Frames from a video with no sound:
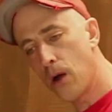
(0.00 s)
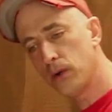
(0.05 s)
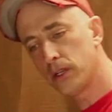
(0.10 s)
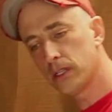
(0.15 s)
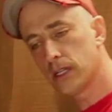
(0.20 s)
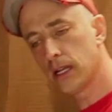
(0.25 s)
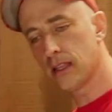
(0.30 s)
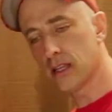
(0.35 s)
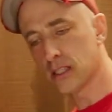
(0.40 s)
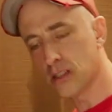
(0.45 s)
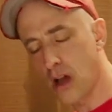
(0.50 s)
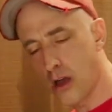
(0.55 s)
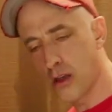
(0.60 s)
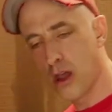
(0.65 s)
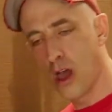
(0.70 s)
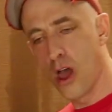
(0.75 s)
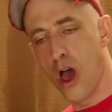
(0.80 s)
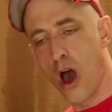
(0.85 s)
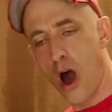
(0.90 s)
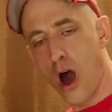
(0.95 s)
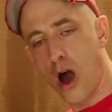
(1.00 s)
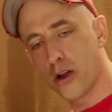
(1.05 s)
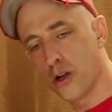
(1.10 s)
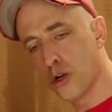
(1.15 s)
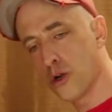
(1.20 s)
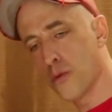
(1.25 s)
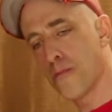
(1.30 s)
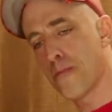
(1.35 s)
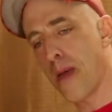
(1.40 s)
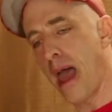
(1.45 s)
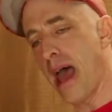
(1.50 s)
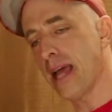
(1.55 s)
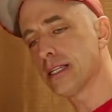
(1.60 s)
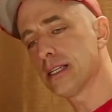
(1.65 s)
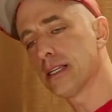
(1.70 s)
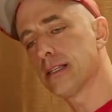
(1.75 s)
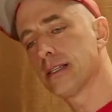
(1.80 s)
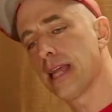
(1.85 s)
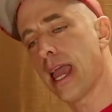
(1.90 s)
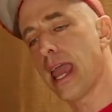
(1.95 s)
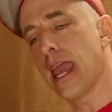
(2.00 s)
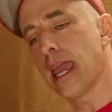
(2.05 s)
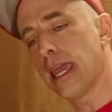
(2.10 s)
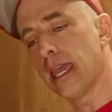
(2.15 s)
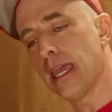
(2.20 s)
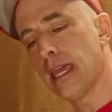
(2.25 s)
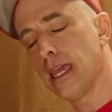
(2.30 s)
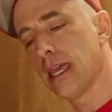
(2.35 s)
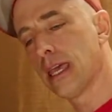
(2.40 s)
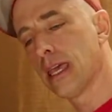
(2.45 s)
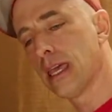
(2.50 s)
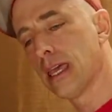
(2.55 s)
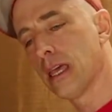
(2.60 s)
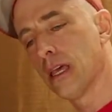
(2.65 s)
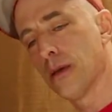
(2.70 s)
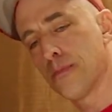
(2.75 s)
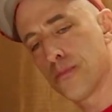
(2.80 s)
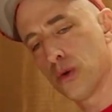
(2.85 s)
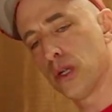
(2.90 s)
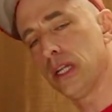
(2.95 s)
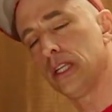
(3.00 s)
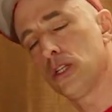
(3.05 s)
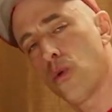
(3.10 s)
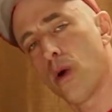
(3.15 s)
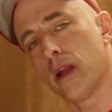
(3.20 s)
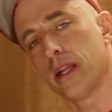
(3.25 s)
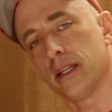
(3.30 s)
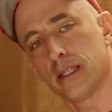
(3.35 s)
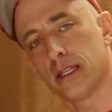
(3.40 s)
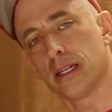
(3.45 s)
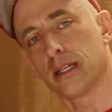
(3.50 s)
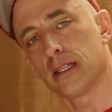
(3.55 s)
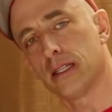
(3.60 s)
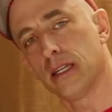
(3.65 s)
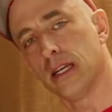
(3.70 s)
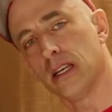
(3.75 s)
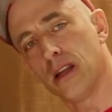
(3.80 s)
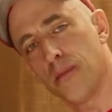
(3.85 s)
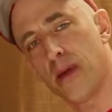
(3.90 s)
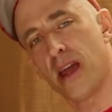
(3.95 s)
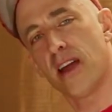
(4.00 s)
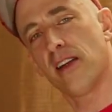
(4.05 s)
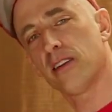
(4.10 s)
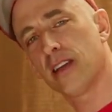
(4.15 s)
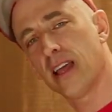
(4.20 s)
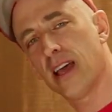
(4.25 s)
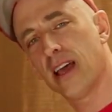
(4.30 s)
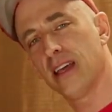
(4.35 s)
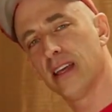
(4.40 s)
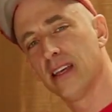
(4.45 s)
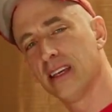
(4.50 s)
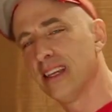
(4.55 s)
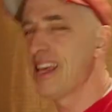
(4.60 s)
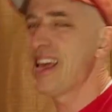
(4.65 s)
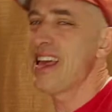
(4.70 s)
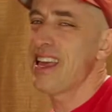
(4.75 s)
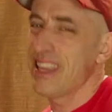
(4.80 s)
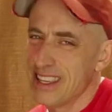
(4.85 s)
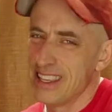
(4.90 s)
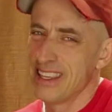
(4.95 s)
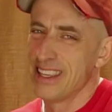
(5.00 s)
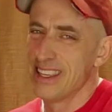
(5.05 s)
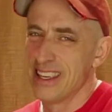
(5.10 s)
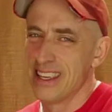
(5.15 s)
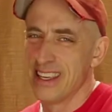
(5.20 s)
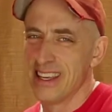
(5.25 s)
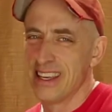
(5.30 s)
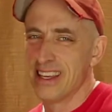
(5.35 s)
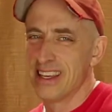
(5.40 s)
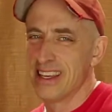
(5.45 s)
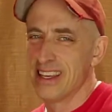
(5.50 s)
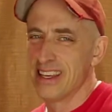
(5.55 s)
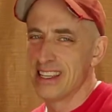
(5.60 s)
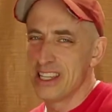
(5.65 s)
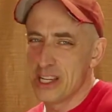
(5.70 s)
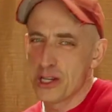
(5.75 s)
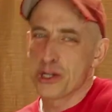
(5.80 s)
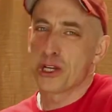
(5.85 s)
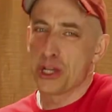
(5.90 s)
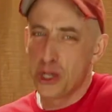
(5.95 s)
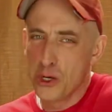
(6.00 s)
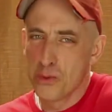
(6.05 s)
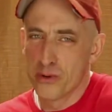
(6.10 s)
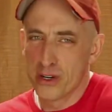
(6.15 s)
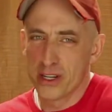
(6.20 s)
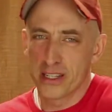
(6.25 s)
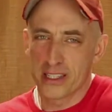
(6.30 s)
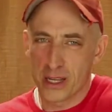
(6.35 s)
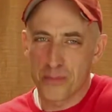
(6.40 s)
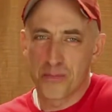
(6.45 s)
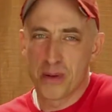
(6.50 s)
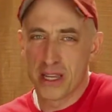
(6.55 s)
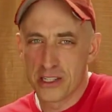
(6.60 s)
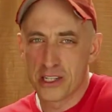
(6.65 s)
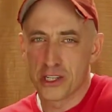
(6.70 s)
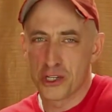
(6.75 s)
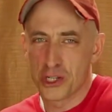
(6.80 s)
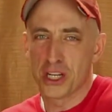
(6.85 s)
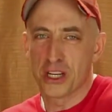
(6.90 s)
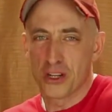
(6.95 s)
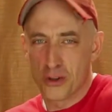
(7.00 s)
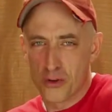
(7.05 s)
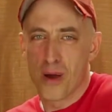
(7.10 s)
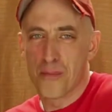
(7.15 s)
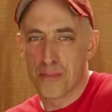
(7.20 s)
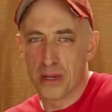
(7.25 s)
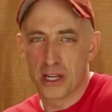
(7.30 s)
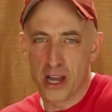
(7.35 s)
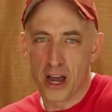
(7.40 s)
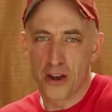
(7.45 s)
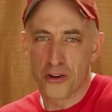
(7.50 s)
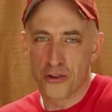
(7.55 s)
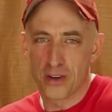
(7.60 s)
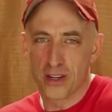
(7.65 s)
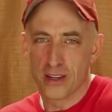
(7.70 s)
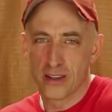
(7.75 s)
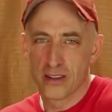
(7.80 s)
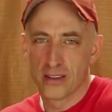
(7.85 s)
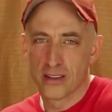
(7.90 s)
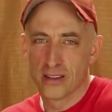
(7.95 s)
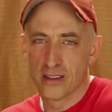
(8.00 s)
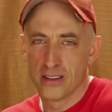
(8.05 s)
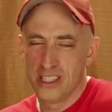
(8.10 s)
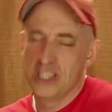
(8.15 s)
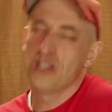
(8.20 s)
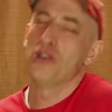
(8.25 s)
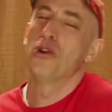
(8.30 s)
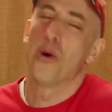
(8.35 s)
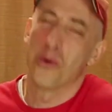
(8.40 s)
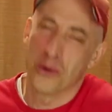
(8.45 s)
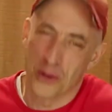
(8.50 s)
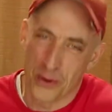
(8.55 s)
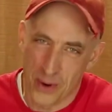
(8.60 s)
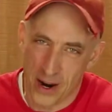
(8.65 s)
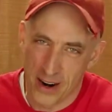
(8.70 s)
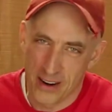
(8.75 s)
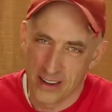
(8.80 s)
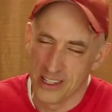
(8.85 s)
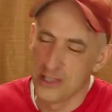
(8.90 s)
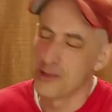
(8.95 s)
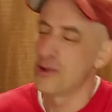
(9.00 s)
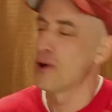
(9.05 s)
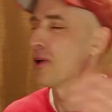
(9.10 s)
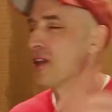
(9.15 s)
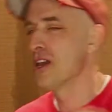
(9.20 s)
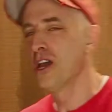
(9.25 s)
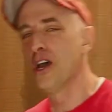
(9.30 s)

would say this, on her best day, pre-2016, America, you're a hubristic piece of shit, grumpy country. You know you are. You know,